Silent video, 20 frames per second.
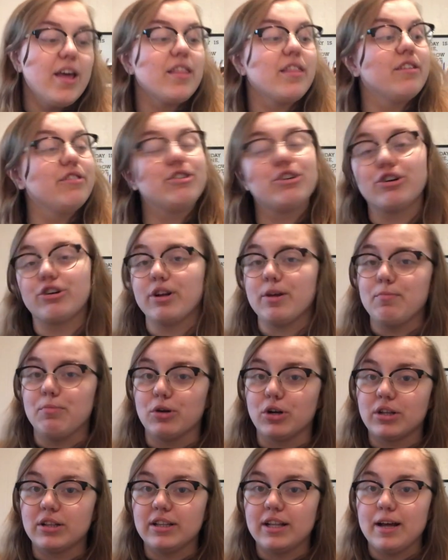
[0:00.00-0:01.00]
The Dirty
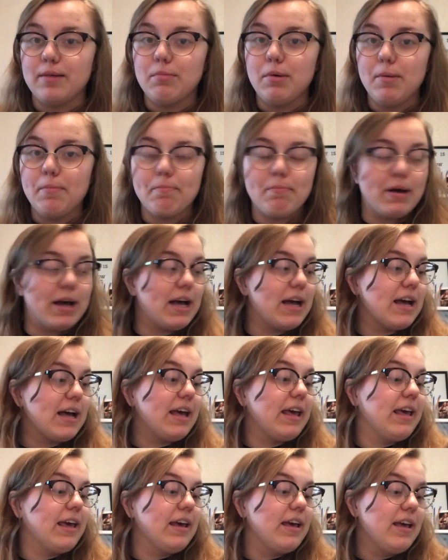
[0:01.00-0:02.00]
Book Club
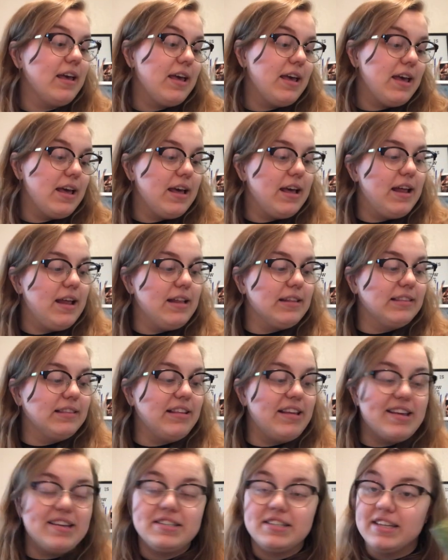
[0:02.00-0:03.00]
by
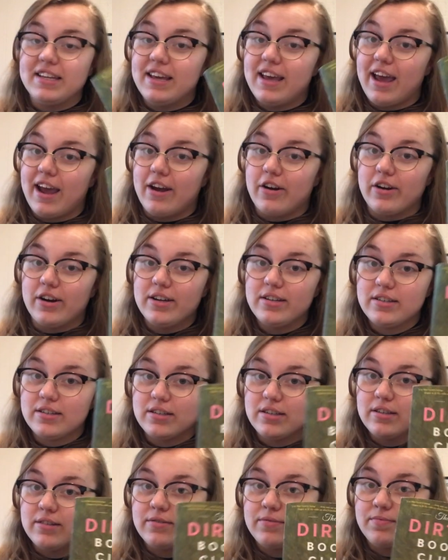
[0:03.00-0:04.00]
Lacey
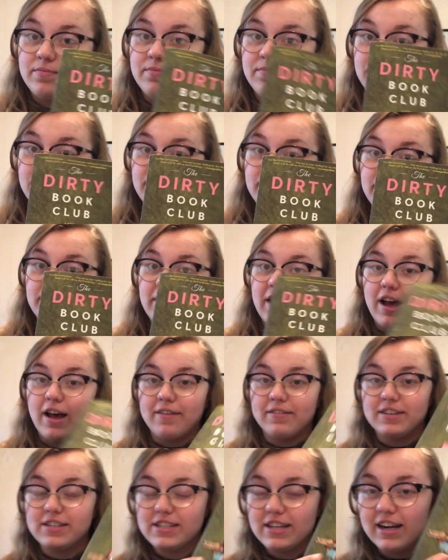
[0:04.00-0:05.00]
Harris.
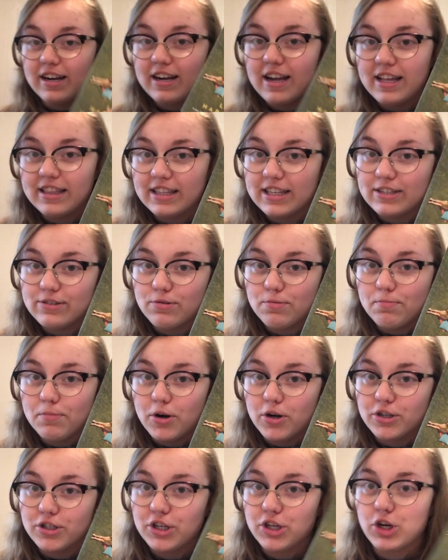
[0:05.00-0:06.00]
Obviously, I got this from
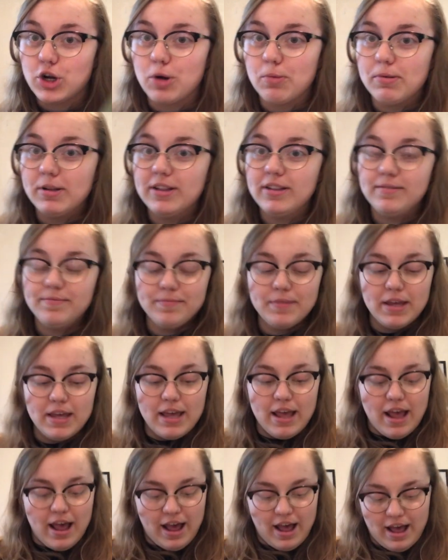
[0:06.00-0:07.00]
Barnes & Noble,
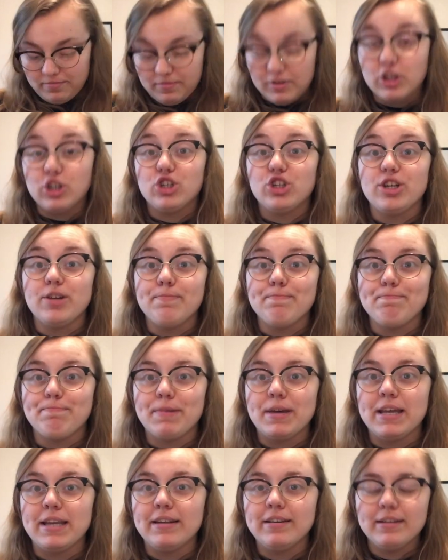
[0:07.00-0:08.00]
the cheap
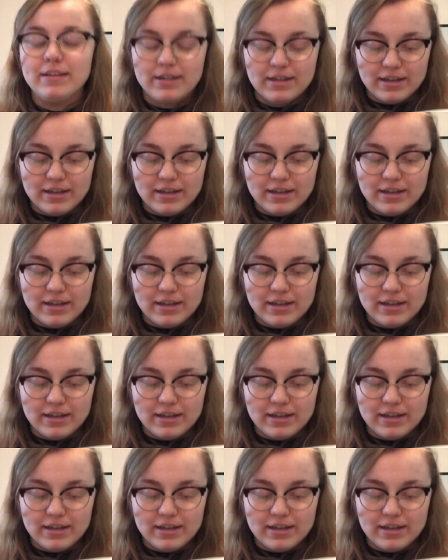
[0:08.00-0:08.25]
bin.